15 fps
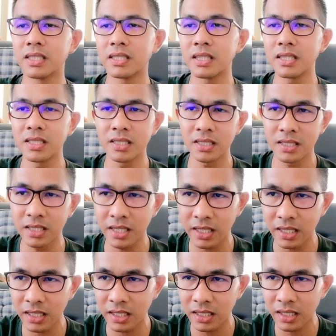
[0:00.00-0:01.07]

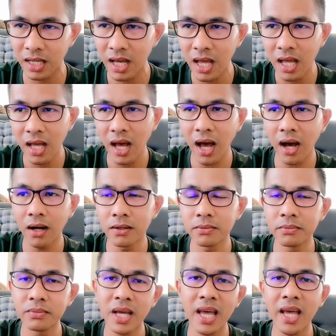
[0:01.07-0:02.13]
Cindy, I'll
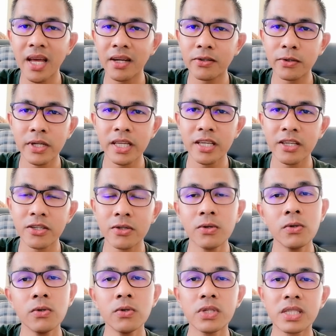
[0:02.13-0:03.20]
marry you